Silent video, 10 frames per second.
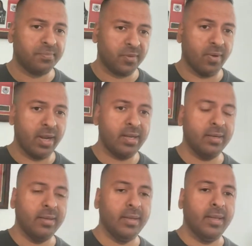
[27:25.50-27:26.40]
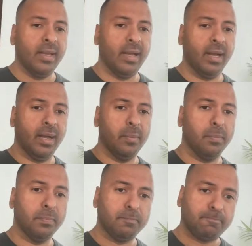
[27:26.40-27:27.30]
right?
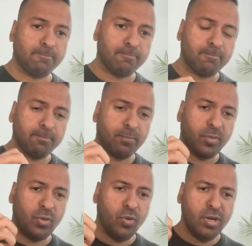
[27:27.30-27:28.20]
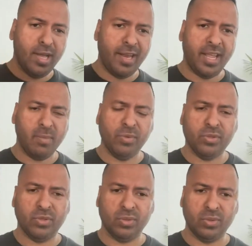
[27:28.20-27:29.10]
Um, you are not able
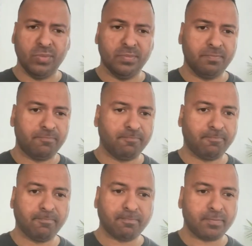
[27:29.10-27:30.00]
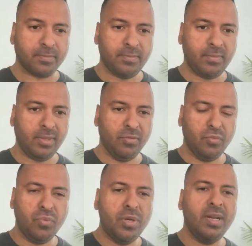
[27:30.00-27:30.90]
to
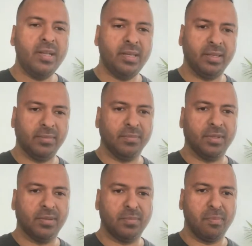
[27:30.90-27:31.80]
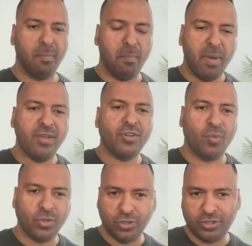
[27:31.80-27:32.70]
really measure
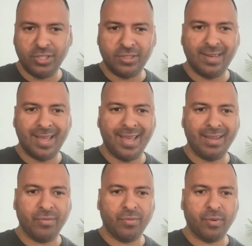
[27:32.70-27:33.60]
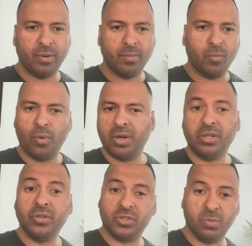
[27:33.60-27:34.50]
what you see today from what it
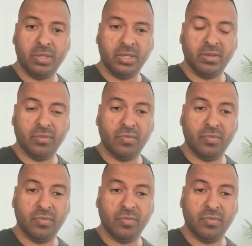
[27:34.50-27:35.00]
used to be in